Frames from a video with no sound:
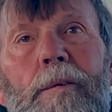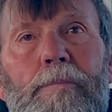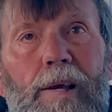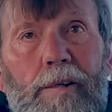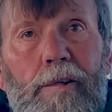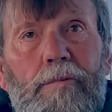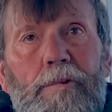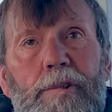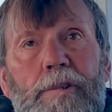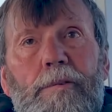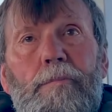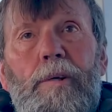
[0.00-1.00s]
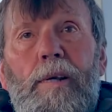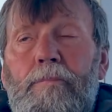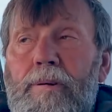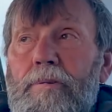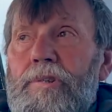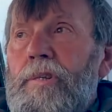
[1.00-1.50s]
Pat was, like
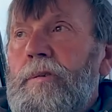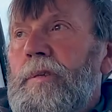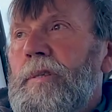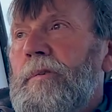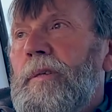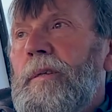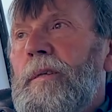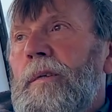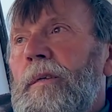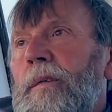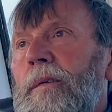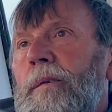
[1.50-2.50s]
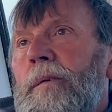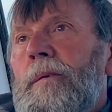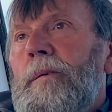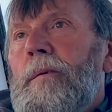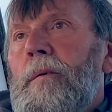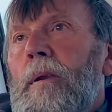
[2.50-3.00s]
Pat still is, right?
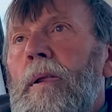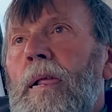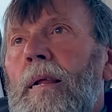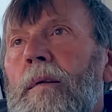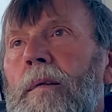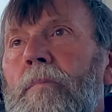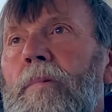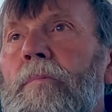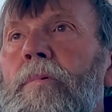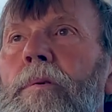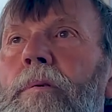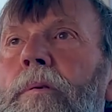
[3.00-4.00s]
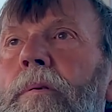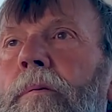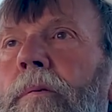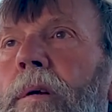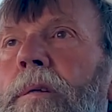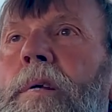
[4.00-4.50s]
Because I remember
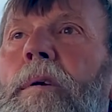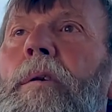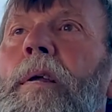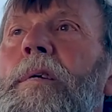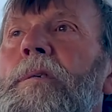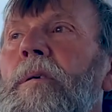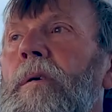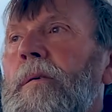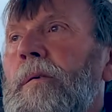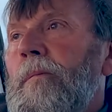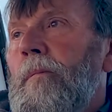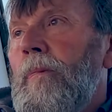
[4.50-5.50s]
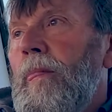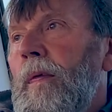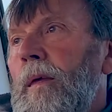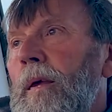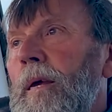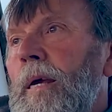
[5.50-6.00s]
I was on her last song,
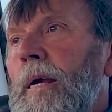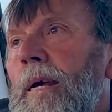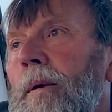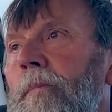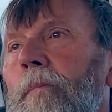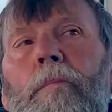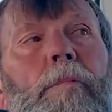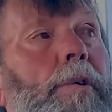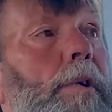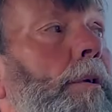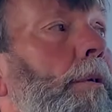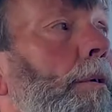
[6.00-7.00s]
and it was in